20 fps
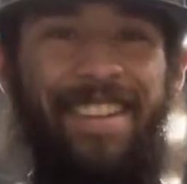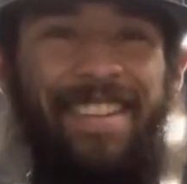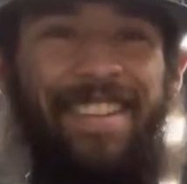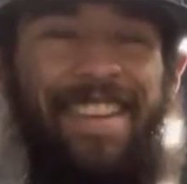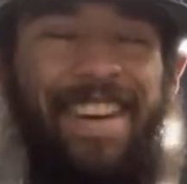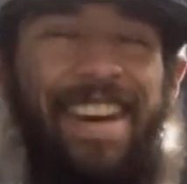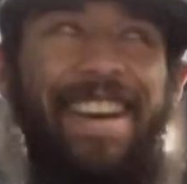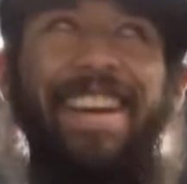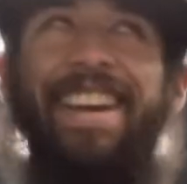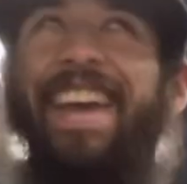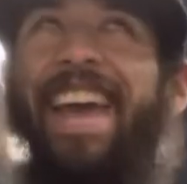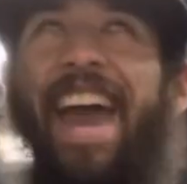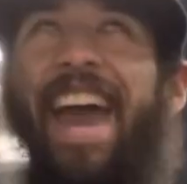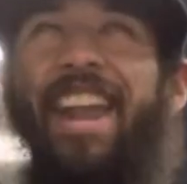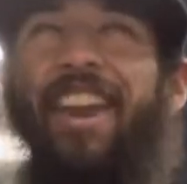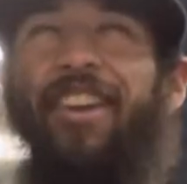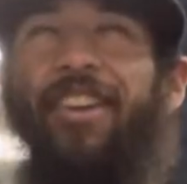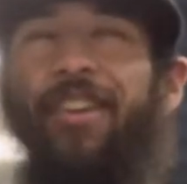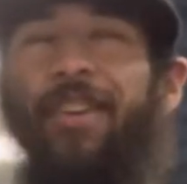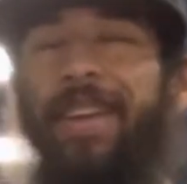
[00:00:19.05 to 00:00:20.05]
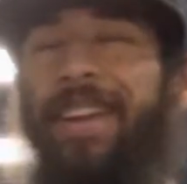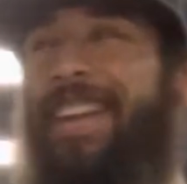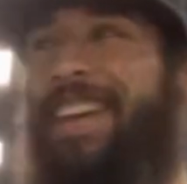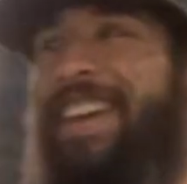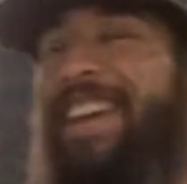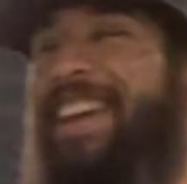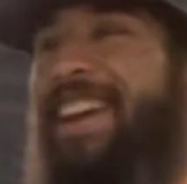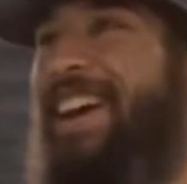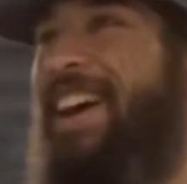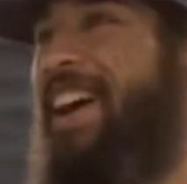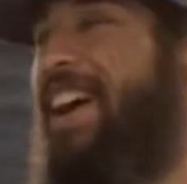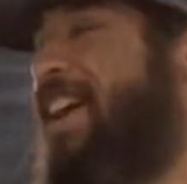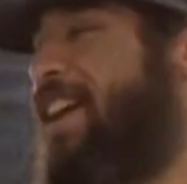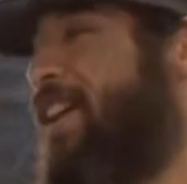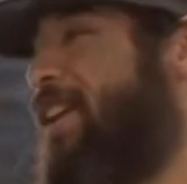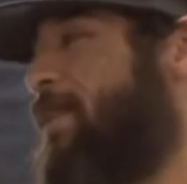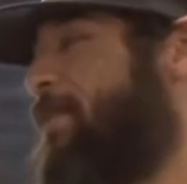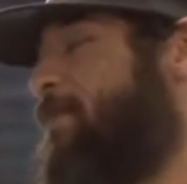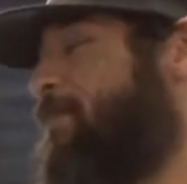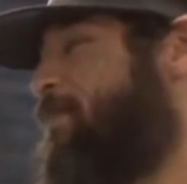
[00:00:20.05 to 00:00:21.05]
ah, how to do it.
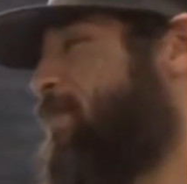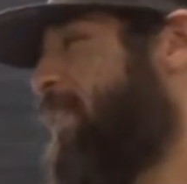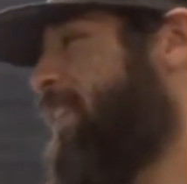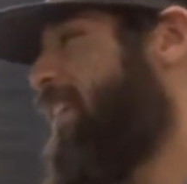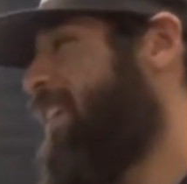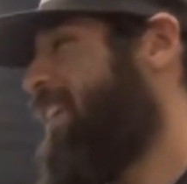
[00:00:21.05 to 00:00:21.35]
Um,